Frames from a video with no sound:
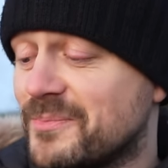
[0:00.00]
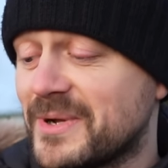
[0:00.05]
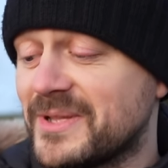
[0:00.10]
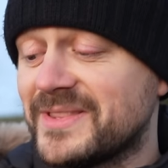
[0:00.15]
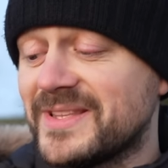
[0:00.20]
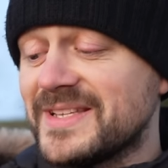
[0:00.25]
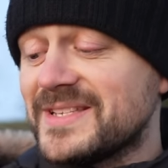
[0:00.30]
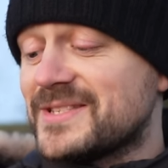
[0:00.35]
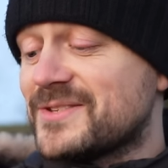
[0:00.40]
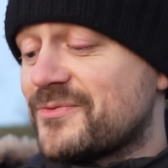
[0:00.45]

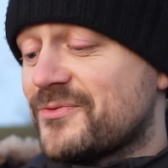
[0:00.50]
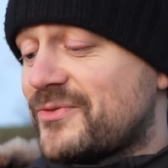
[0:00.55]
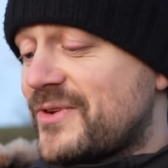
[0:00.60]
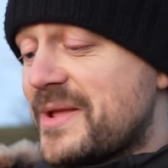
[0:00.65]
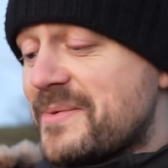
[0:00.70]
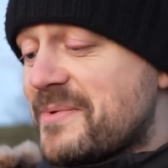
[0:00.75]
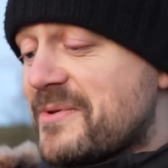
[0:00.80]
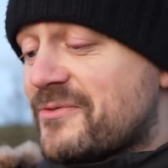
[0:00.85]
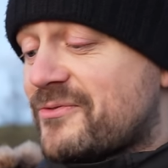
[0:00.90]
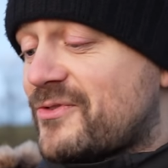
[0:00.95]
But this
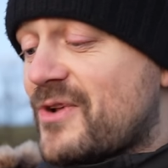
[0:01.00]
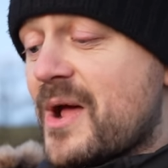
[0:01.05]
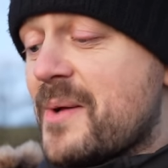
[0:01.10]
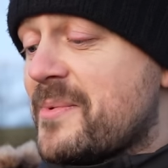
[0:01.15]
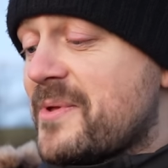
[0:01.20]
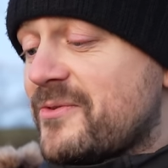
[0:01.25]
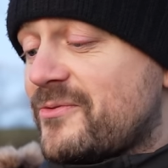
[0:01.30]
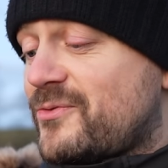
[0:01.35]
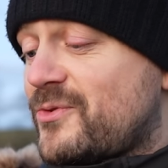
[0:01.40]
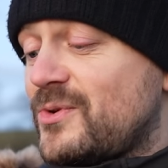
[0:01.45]
flippy
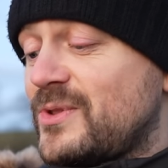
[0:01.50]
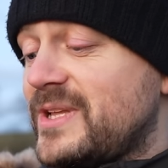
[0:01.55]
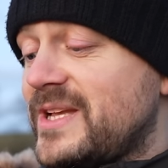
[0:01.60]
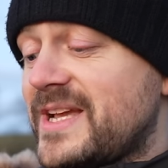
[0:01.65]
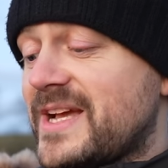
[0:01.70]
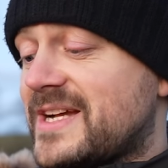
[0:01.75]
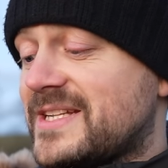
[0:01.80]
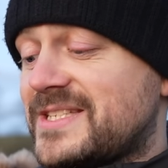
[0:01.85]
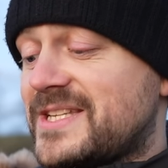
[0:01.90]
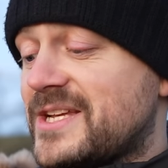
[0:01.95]
floppy,
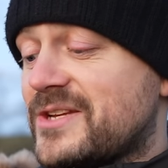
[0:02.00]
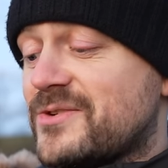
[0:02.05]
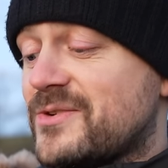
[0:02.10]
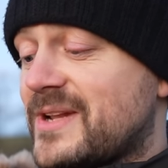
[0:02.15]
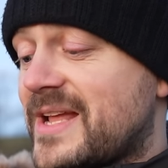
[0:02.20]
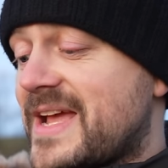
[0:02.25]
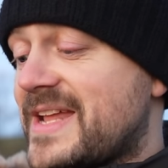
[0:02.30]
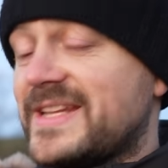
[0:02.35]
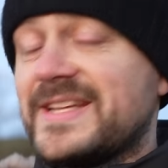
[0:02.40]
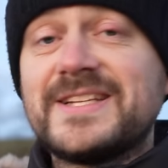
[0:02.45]
fully
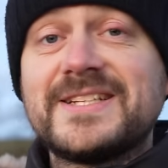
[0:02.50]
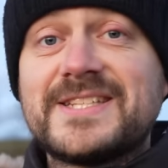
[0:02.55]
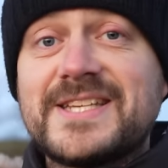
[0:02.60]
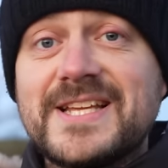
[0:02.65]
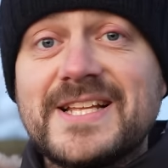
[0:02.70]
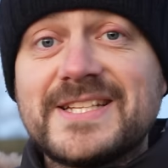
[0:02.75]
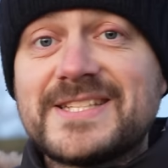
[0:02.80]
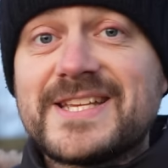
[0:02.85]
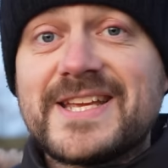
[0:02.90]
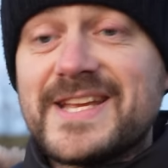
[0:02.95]
articulating,
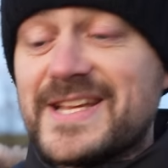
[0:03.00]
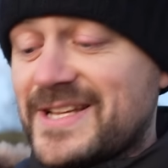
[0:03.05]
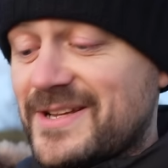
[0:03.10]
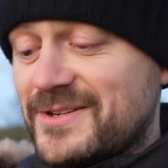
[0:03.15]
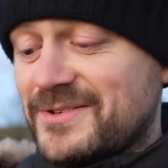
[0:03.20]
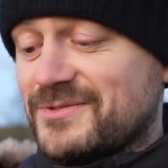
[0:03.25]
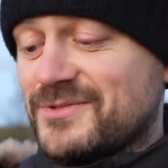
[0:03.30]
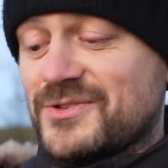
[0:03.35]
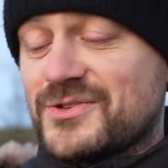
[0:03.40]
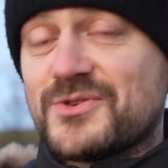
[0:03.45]

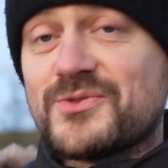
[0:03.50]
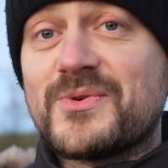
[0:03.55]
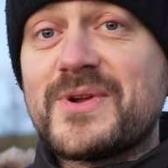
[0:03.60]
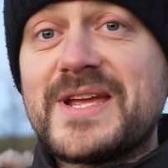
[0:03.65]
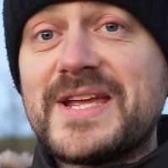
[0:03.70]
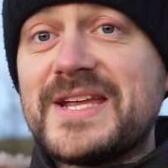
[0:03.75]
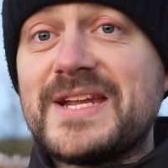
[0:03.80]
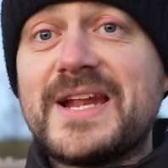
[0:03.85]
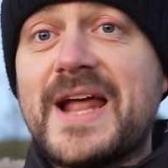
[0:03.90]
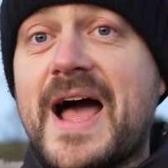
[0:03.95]
tilting
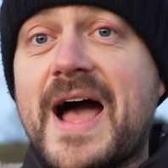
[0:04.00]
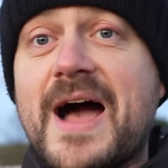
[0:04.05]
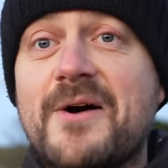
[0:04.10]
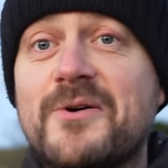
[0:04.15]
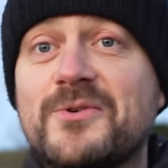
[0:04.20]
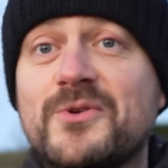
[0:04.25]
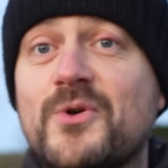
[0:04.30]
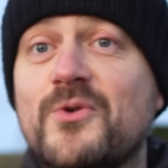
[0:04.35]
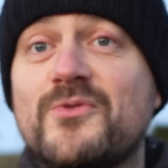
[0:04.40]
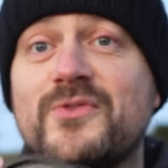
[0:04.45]
screen
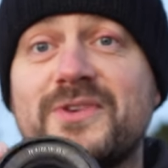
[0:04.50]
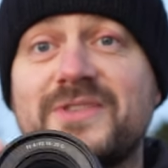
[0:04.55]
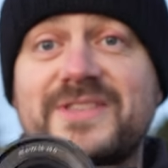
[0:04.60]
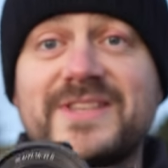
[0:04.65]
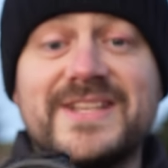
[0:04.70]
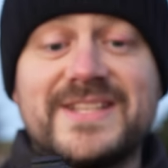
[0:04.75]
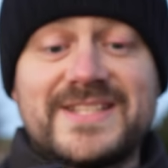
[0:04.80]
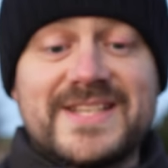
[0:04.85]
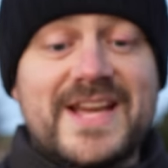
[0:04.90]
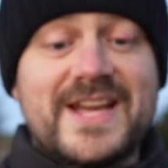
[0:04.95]
out over
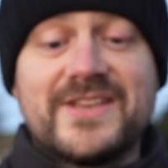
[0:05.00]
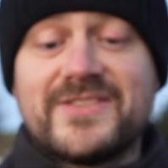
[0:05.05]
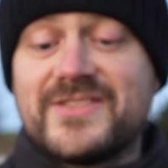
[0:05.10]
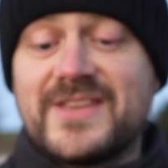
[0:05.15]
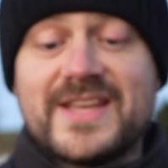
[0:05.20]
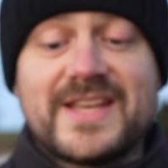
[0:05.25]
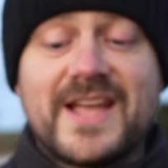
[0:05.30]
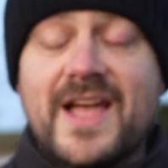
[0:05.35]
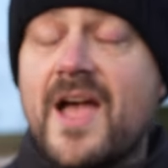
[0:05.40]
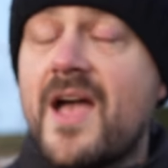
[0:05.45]
the entire
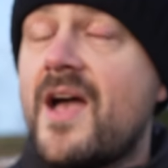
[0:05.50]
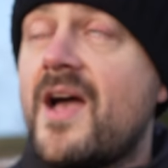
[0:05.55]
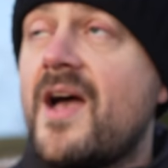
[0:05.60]
thing.